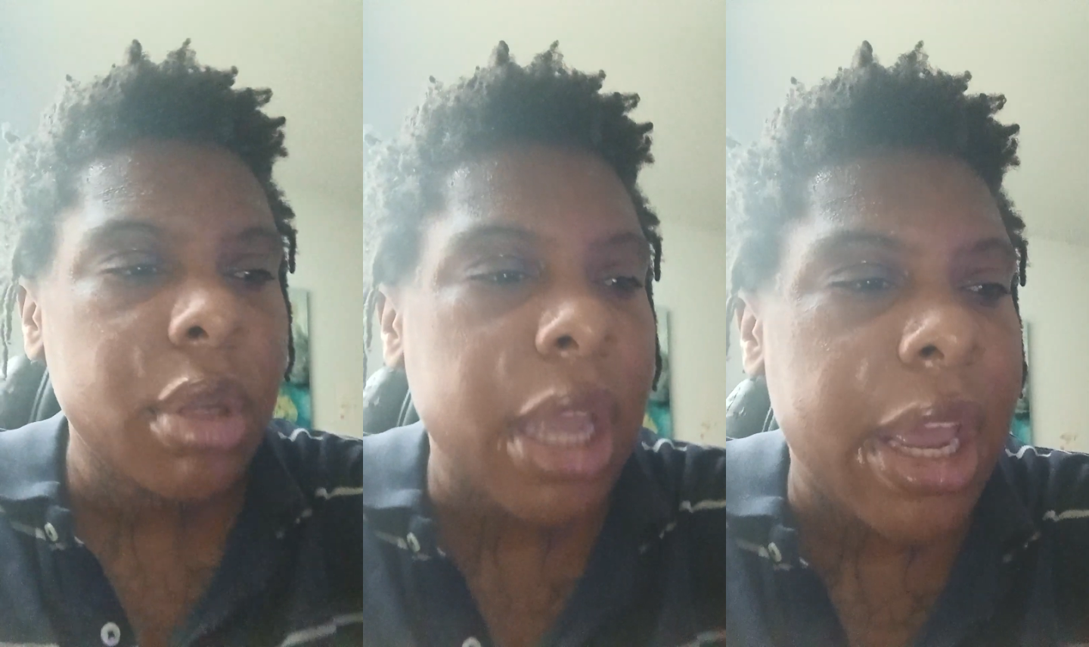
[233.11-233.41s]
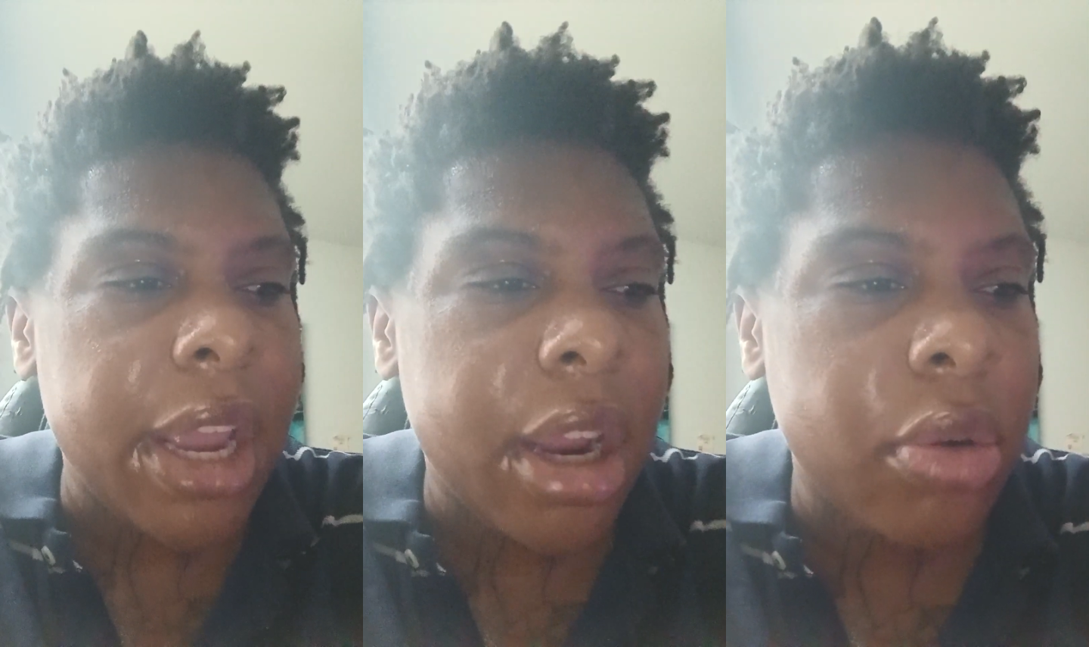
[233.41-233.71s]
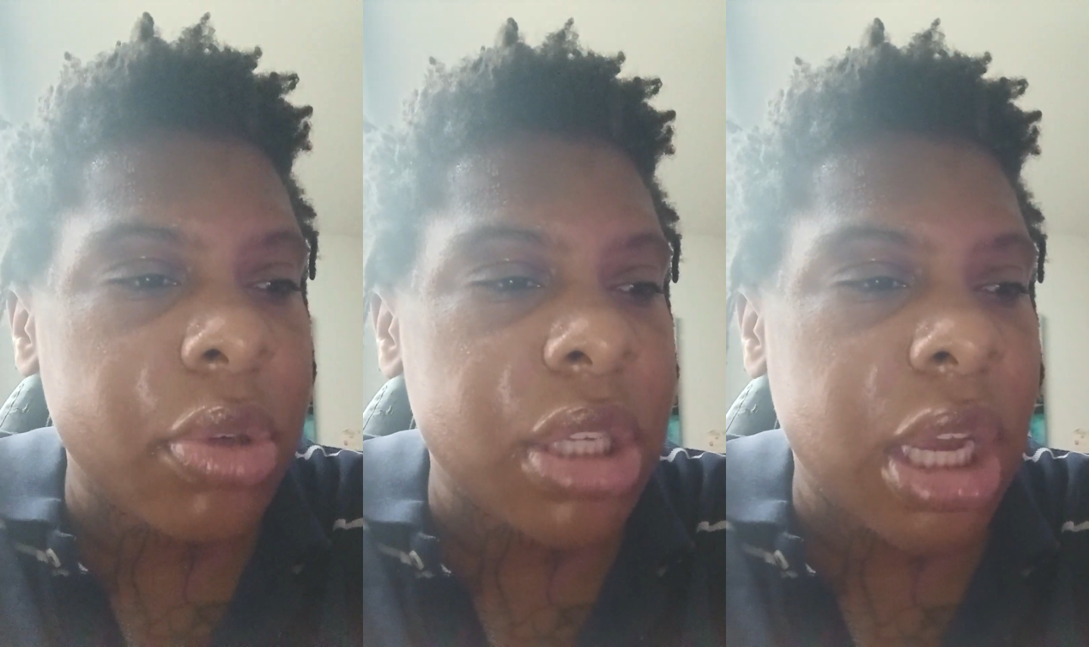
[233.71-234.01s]
I got hair
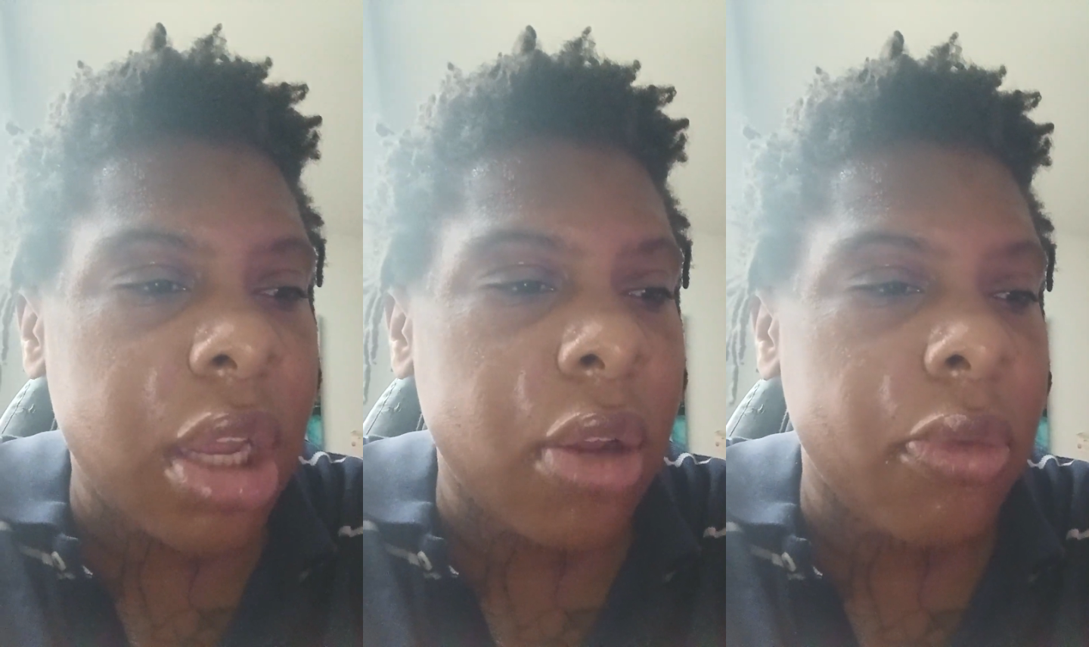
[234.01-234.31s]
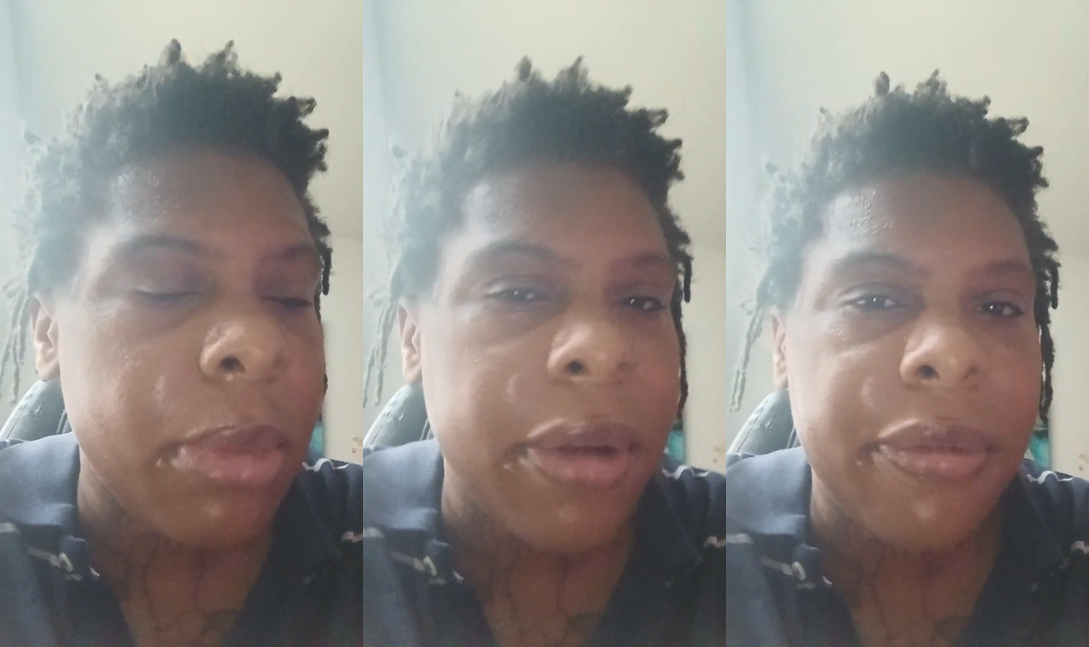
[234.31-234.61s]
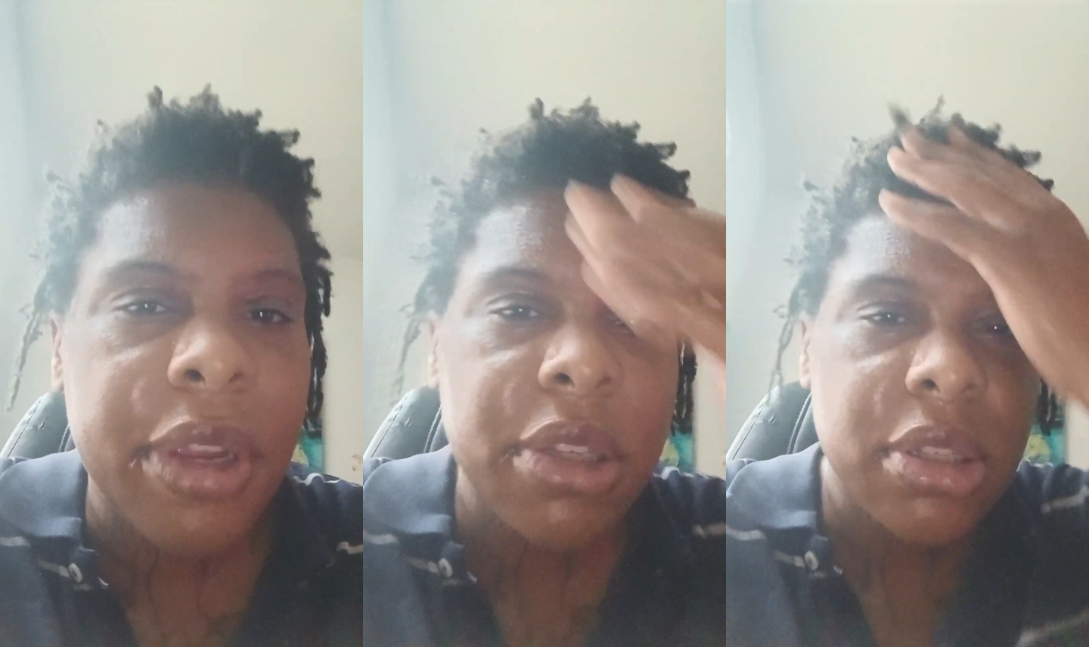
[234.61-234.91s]
grease all over my
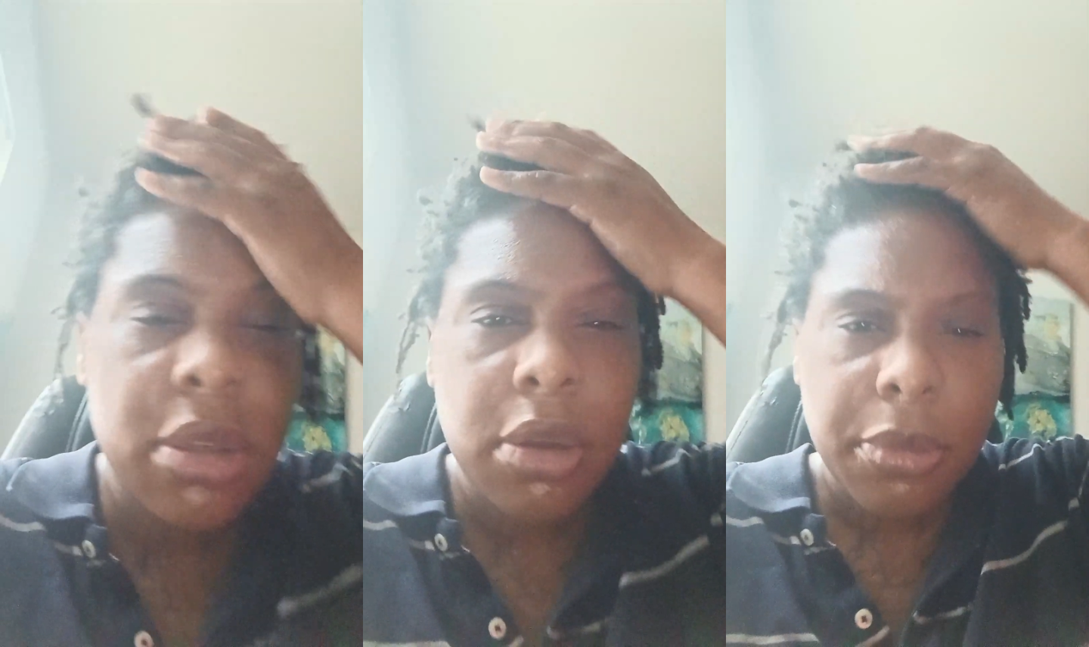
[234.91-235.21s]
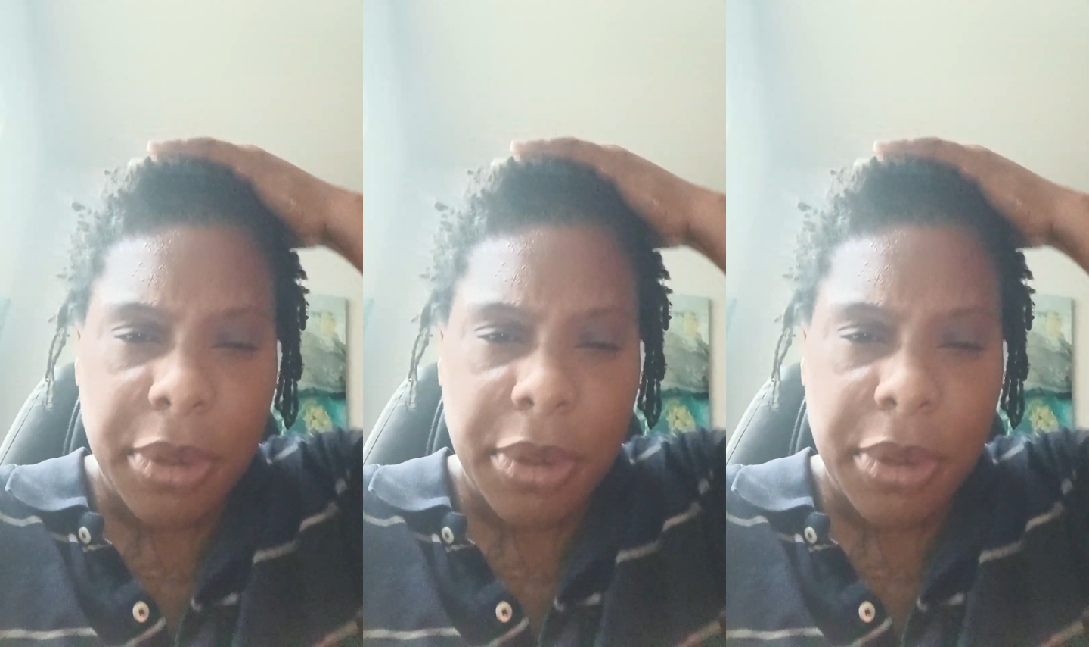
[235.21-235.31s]
face and stuff,